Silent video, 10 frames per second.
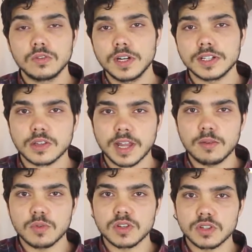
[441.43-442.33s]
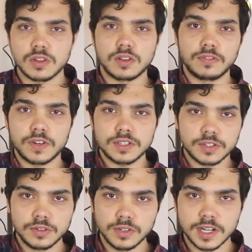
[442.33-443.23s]
Right, so that was the first
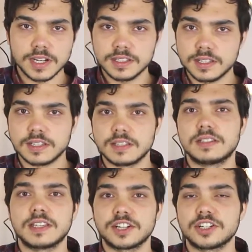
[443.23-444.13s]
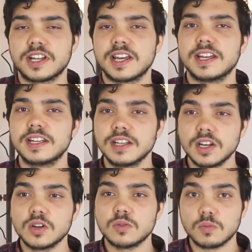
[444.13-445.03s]
2 lines. This is section A.
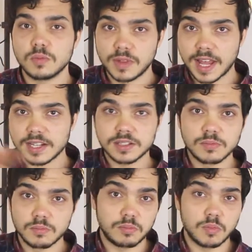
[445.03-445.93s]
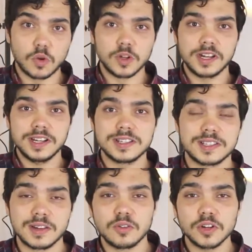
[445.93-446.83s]
That's all it
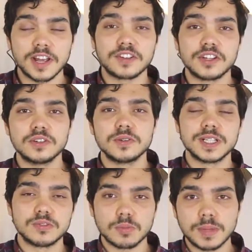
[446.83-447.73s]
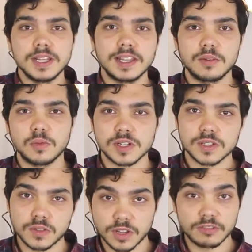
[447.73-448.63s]
is, and all you have to do is repeat that
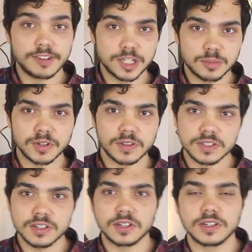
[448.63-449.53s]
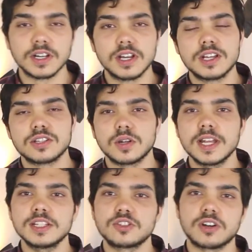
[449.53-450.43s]
once for the arrangement of the song. So
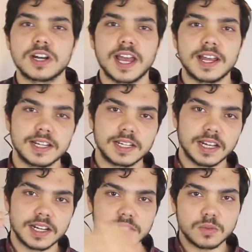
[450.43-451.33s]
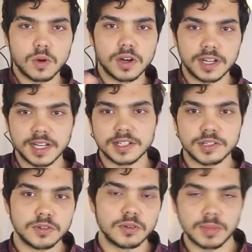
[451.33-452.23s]
let's try adding lines 1 and
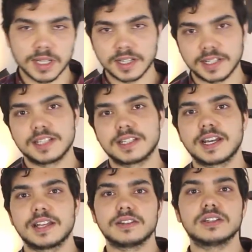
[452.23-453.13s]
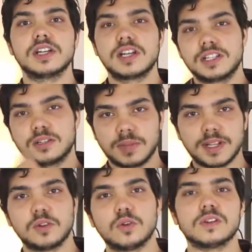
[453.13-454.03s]
2 and playing that together to
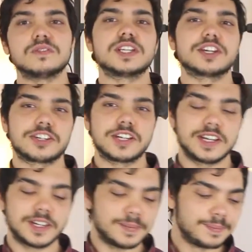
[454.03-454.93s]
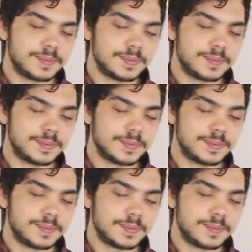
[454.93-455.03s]
play all of section A.